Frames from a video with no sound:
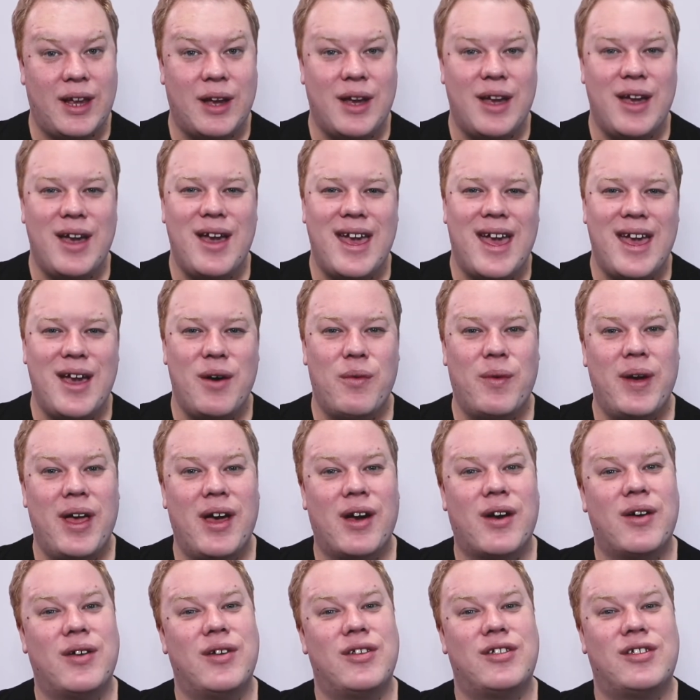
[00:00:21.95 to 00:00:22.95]
Today we are
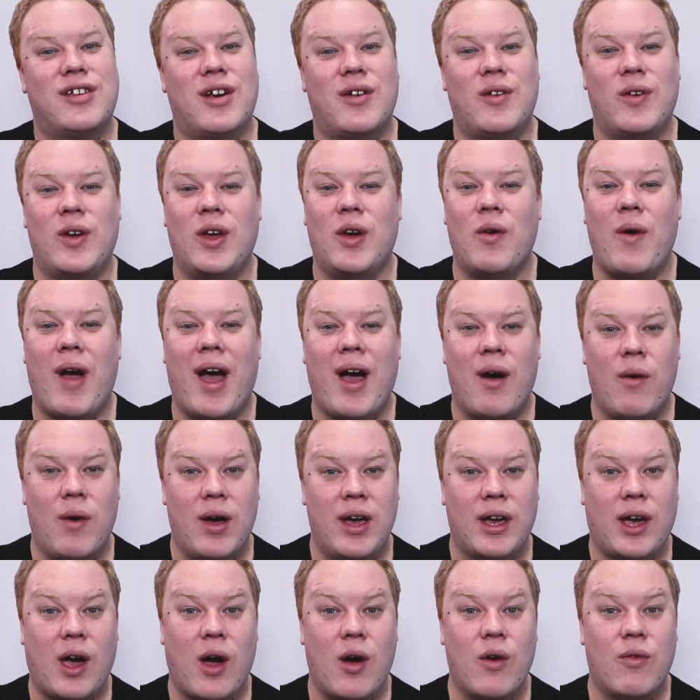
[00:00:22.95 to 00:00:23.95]
going to show you how I
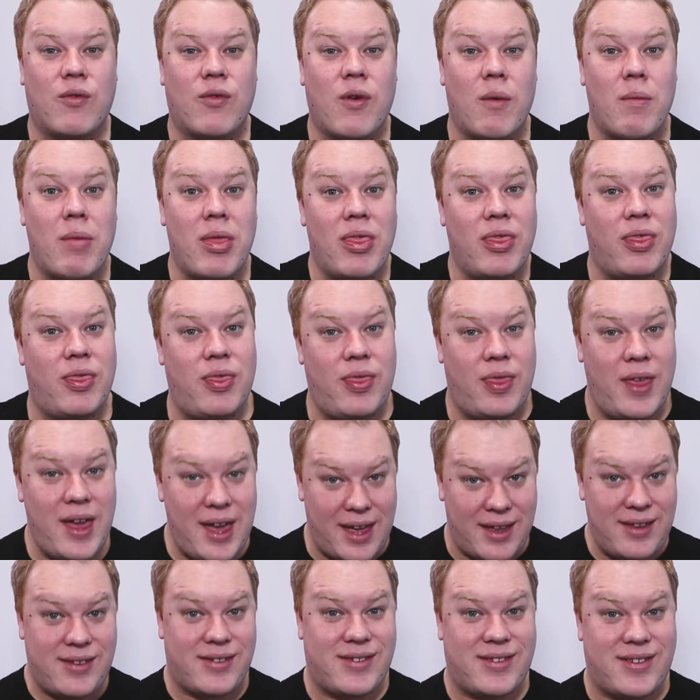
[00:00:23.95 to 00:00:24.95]
go from
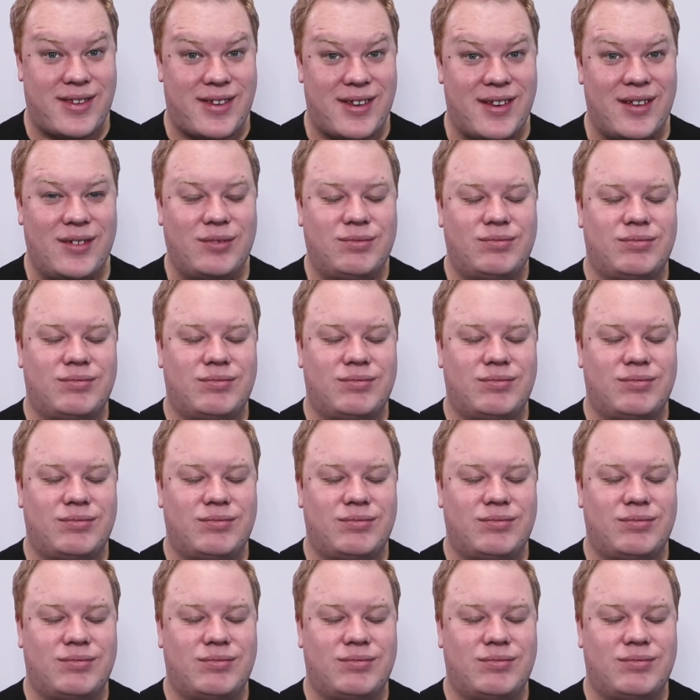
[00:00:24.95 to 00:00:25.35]
this